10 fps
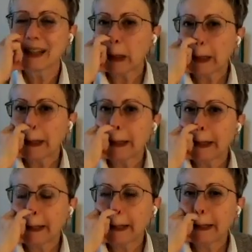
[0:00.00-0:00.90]

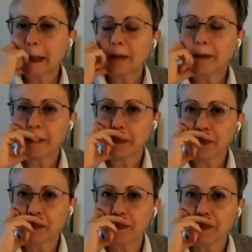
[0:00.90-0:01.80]

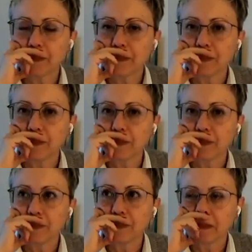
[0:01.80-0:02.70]

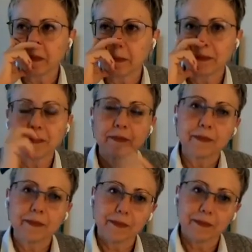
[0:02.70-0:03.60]

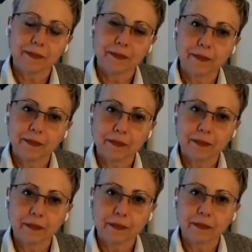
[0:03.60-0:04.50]

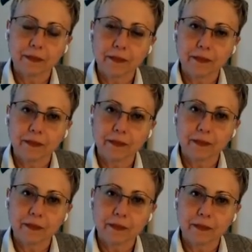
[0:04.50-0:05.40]

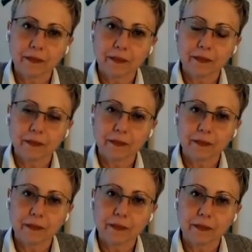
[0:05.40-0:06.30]

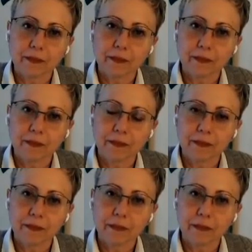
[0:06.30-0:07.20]

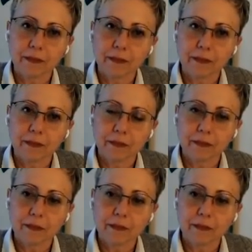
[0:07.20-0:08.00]
(silent)